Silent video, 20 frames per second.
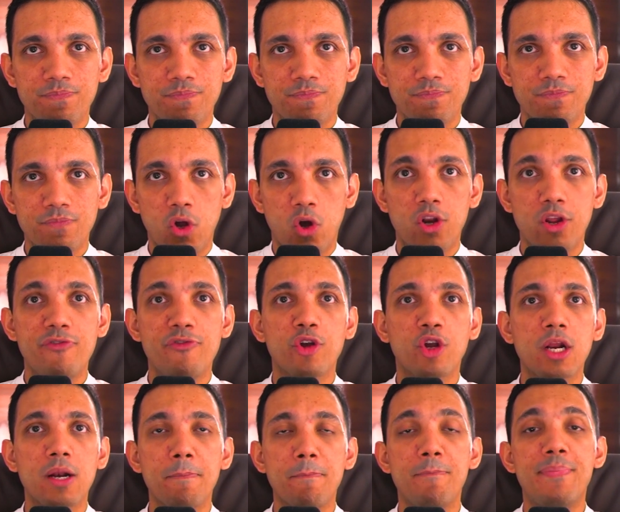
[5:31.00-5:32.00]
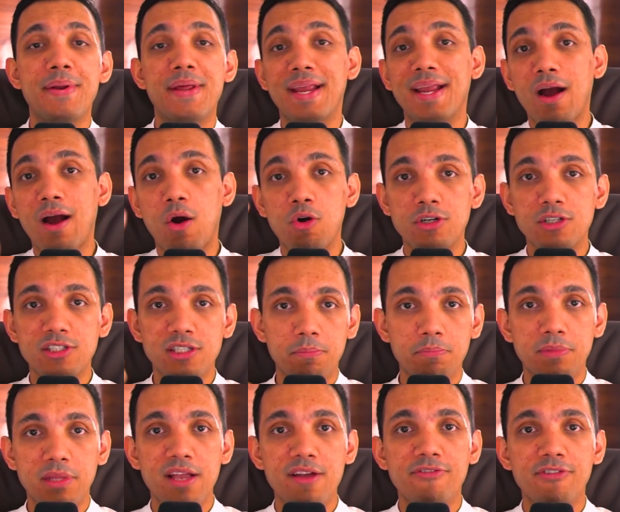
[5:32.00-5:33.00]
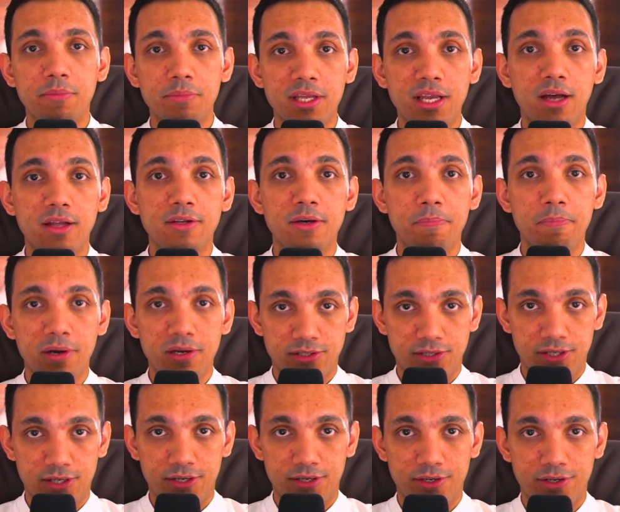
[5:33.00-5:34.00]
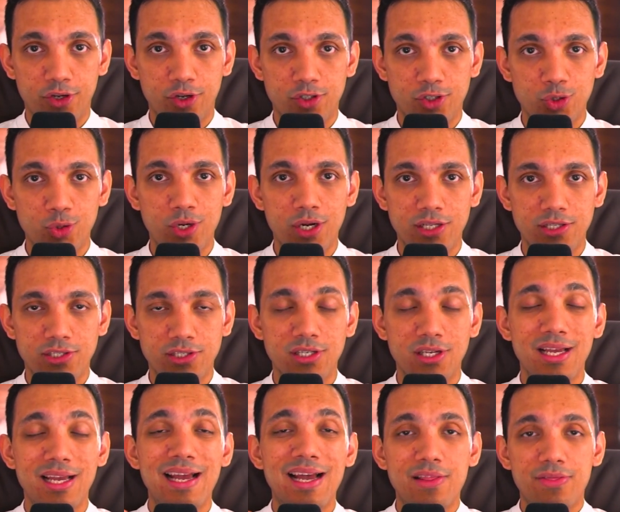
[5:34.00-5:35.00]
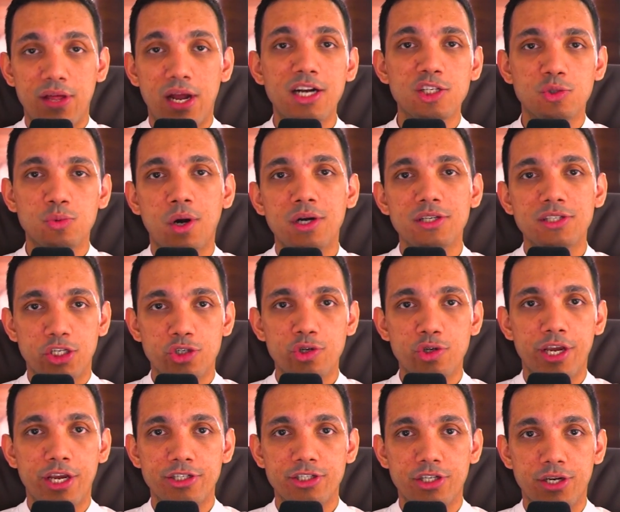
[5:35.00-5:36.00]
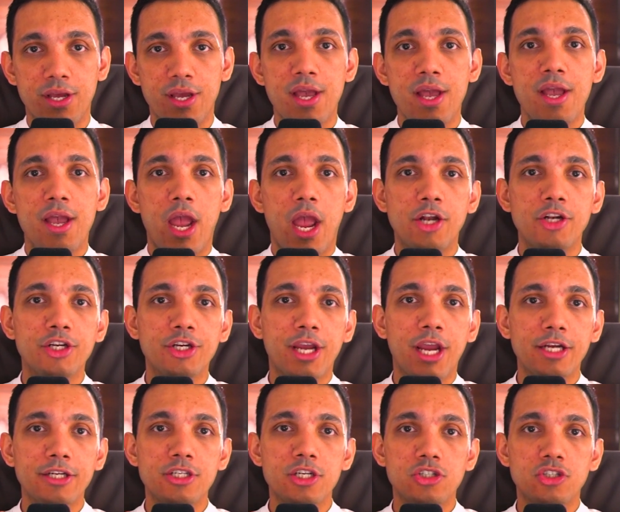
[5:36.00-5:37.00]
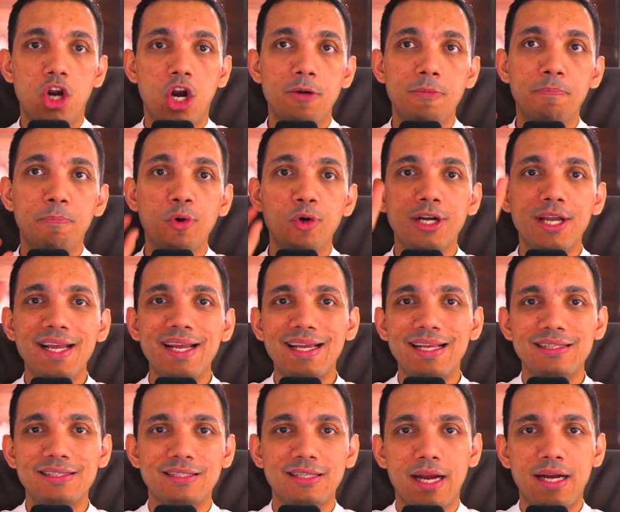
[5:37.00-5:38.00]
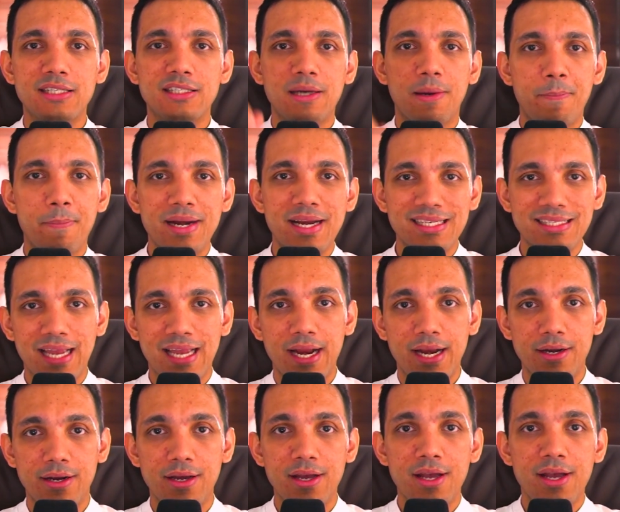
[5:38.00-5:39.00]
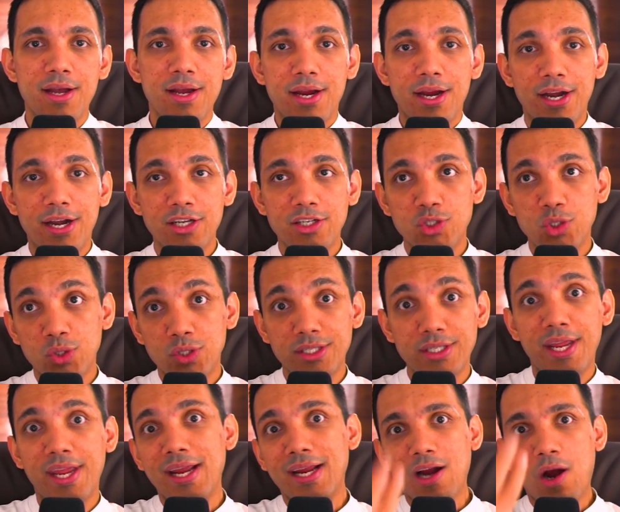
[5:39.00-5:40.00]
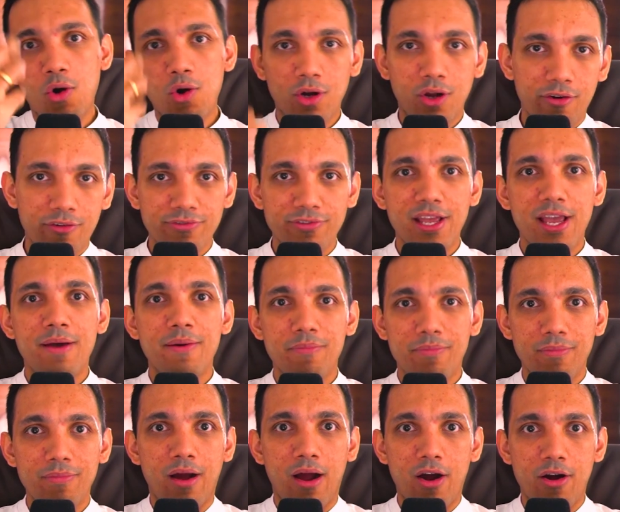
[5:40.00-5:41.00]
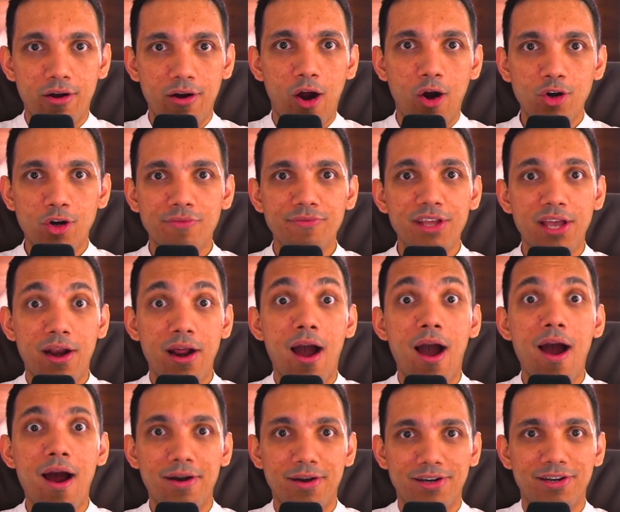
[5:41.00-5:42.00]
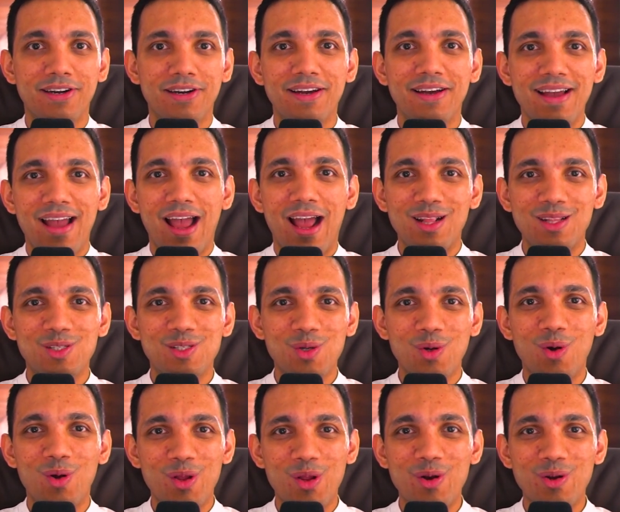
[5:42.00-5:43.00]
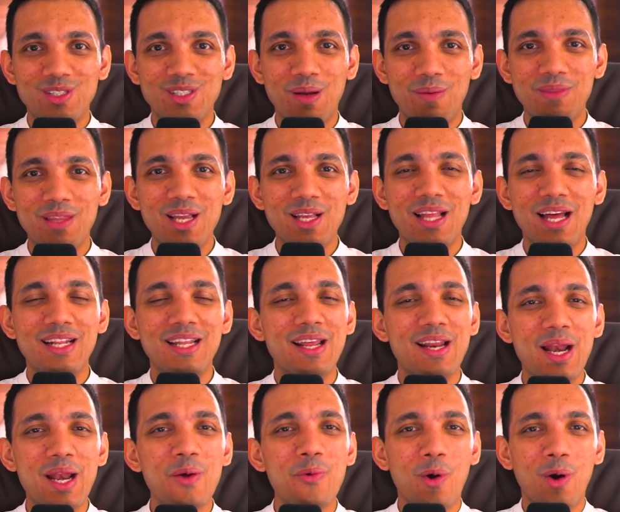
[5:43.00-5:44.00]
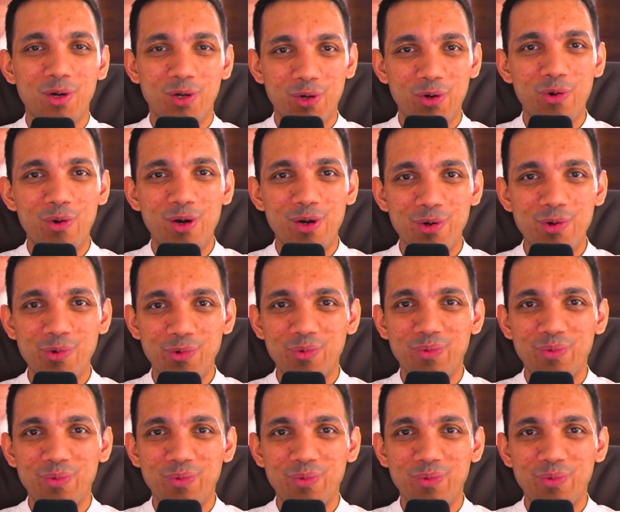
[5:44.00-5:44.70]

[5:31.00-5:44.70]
or if you can bring out something from the other person, your students, that is what is education. Education is not putting inside somebody's head. It is to take out of their heart and soul, something that they really want to go and do.